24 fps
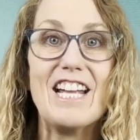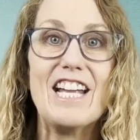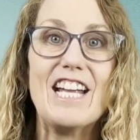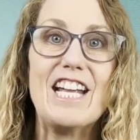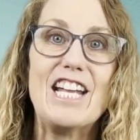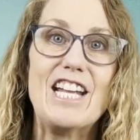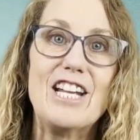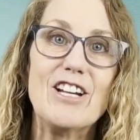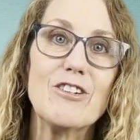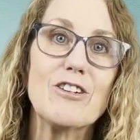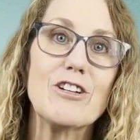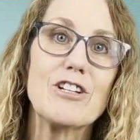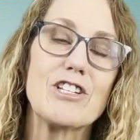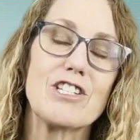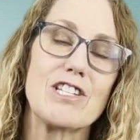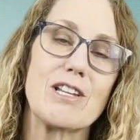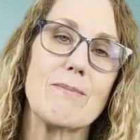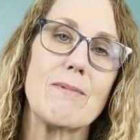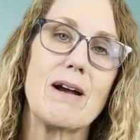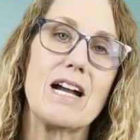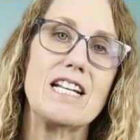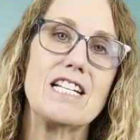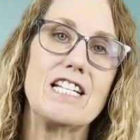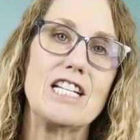Here are
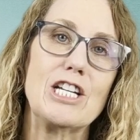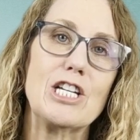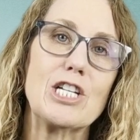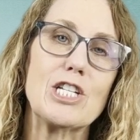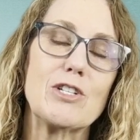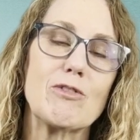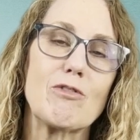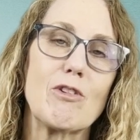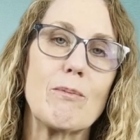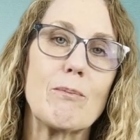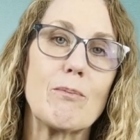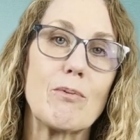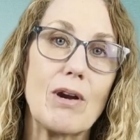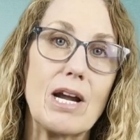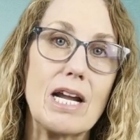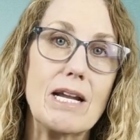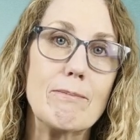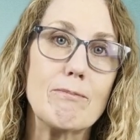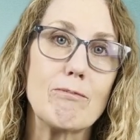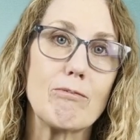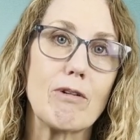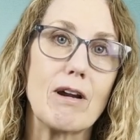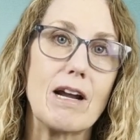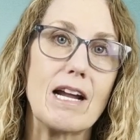some ideas for
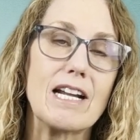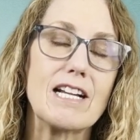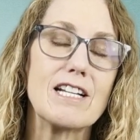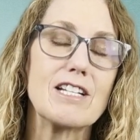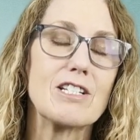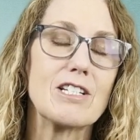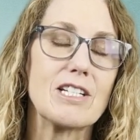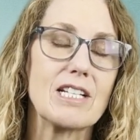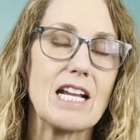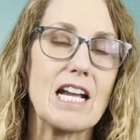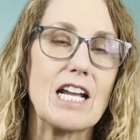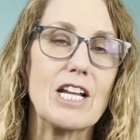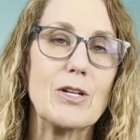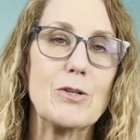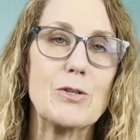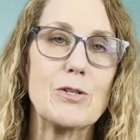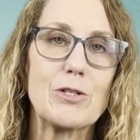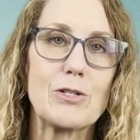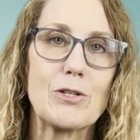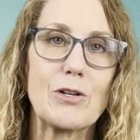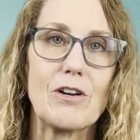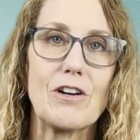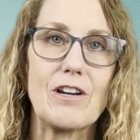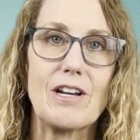brain breaks to get you
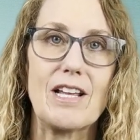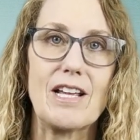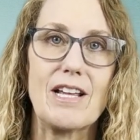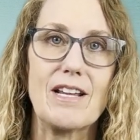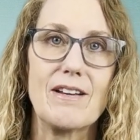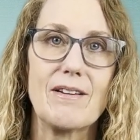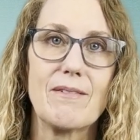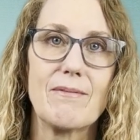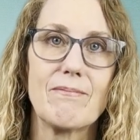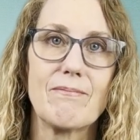started.